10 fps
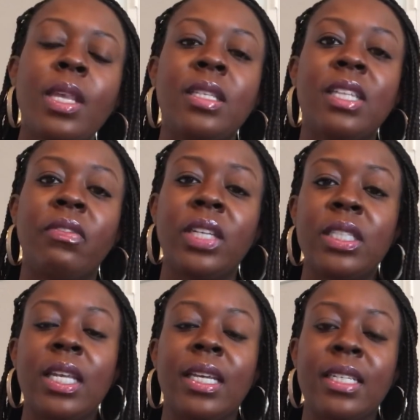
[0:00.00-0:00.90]

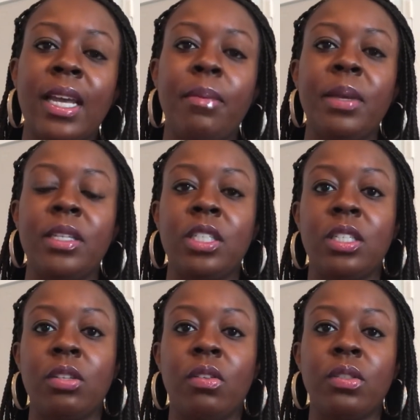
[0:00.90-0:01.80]
Stephanie's A-type, and
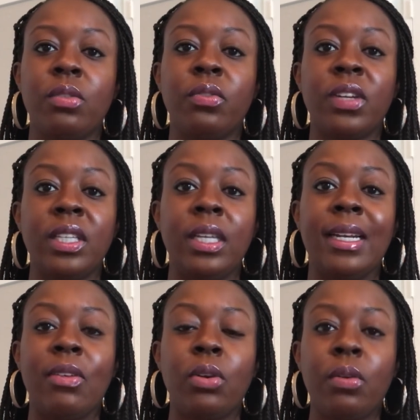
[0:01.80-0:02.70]
she's also friendly
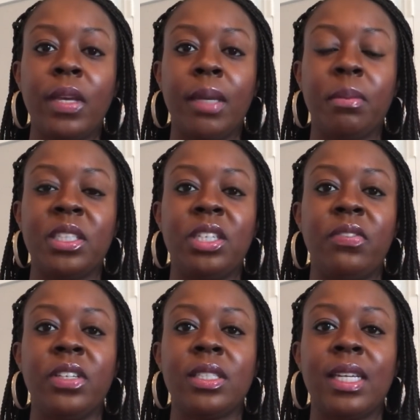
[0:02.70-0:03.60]
and outgoing, but she
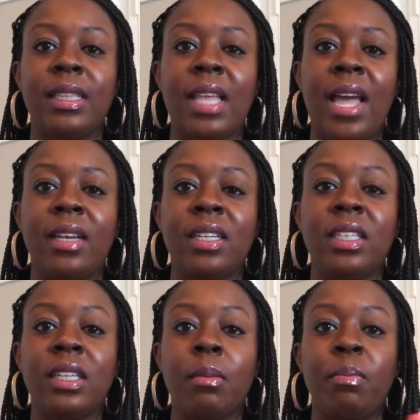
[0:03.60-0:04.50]
feels like that
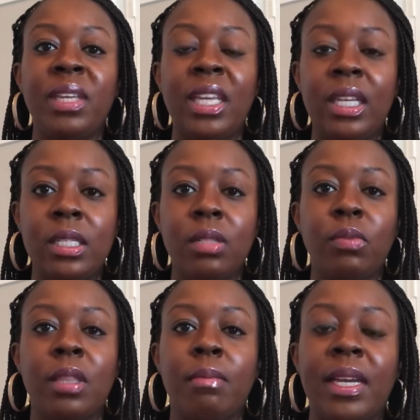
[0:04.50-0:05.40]
could compete
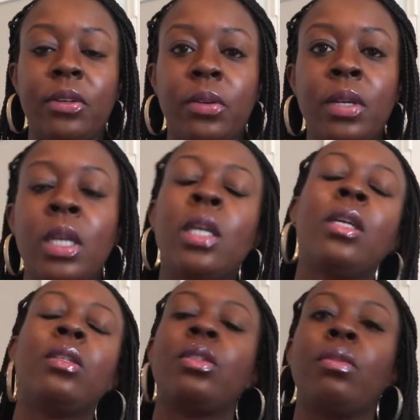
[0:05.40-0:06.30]
with Michael.
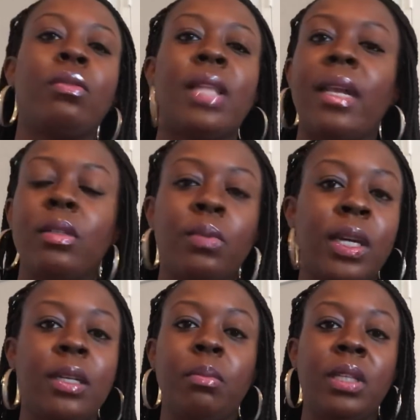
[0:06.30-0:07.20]
So that is
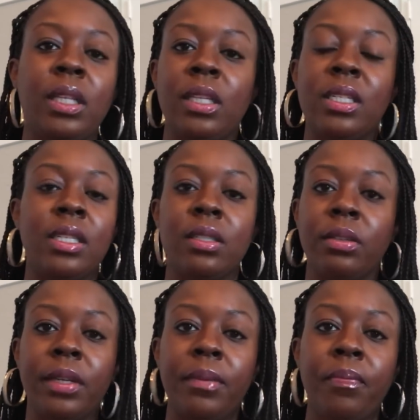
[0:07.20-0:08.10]
where I completely
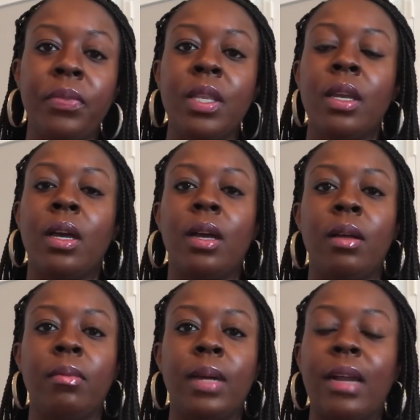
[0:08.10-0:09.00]
disagree.
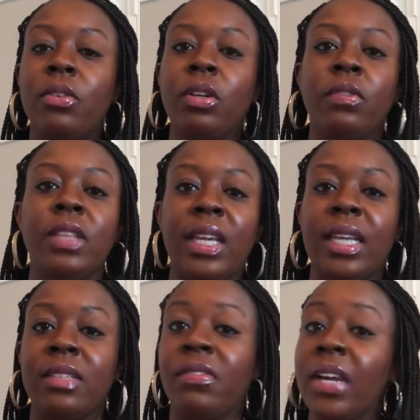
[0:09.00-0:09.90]
I don't know if they
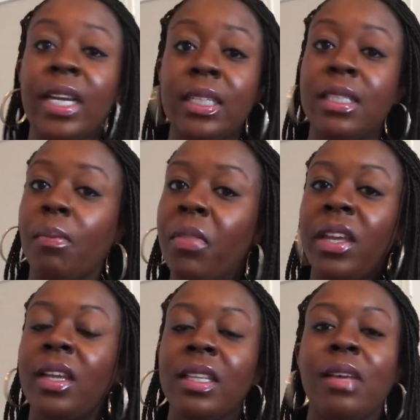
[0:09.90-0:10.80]
had to find
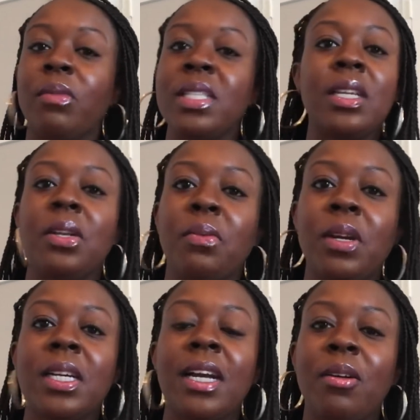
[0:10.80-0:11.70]
something that wasn't going to
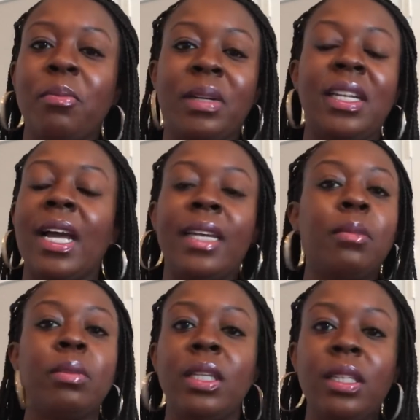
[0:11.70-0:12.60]
work out, but I
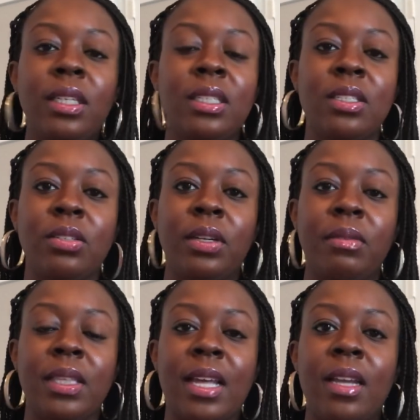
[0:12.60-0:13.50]
completely disagree
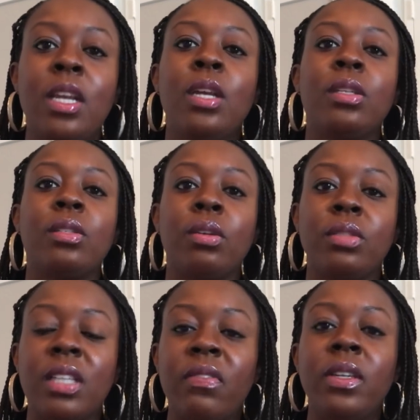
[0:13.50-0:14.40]
with that. So
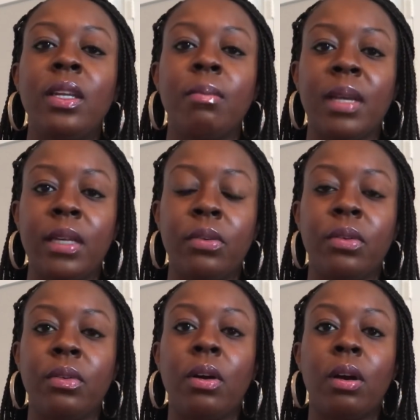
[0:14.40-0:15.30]
Stephanie and
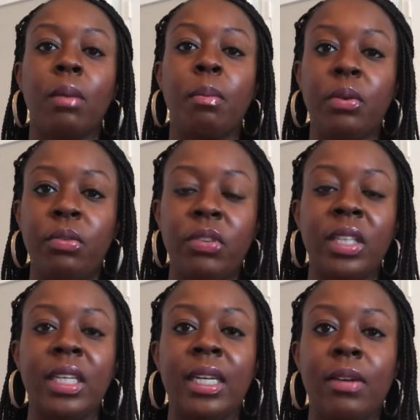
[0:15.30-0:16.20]
Michael are both
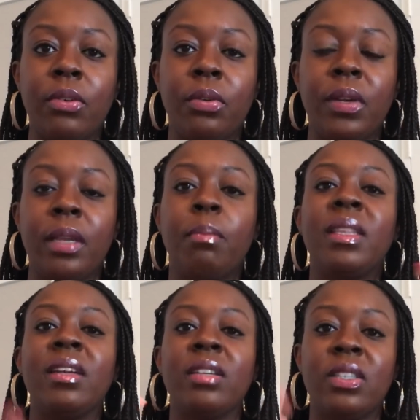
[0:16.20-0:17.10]
friendly and outgoing,
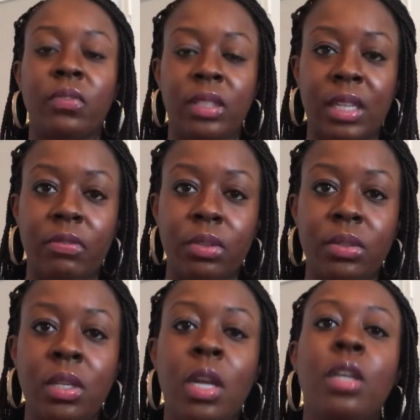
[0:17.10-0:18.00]
but there are different
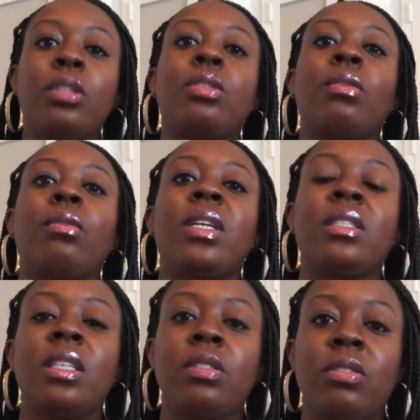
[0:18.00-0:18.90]
levels. So
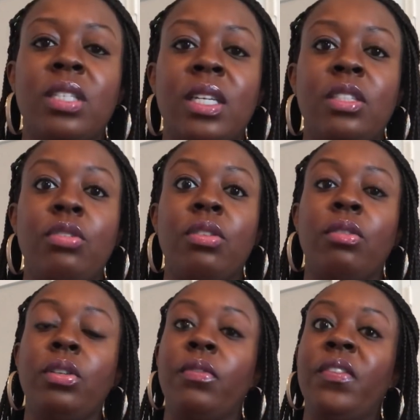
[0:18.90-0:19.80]
his sister says, you
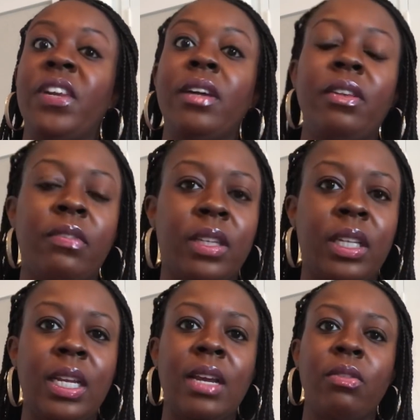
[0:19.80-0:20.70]
know, you're very friendly and